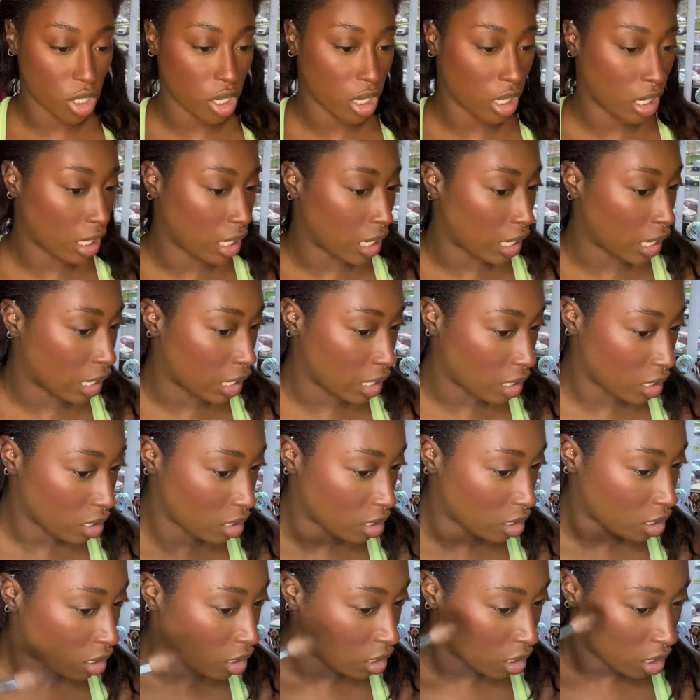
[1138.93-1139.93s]
again
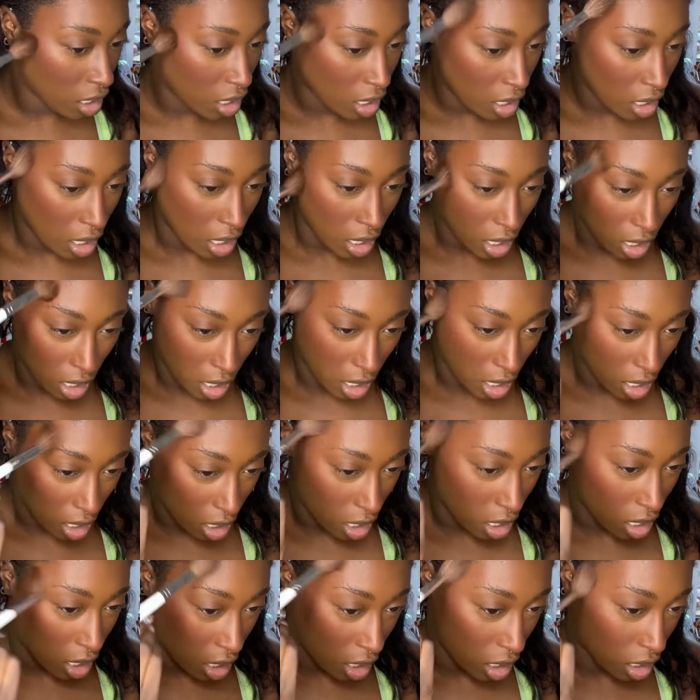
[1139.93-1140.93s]

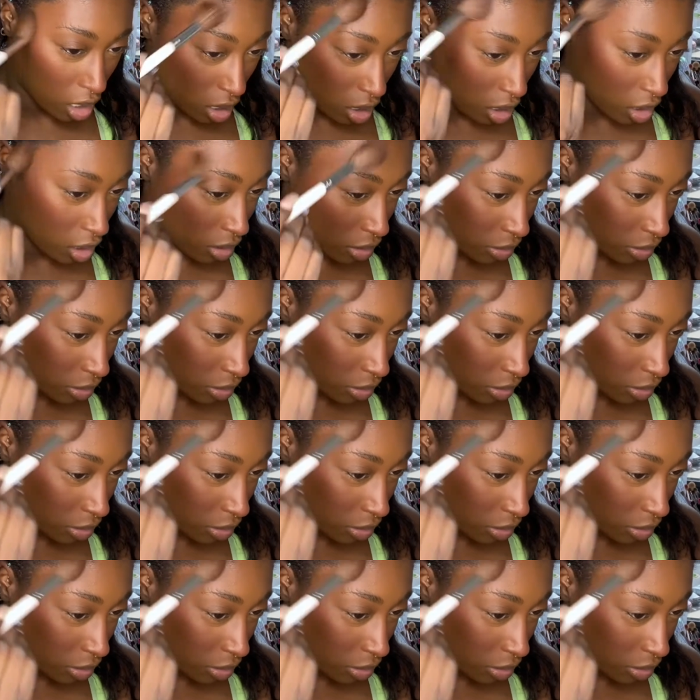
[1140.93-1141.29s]
and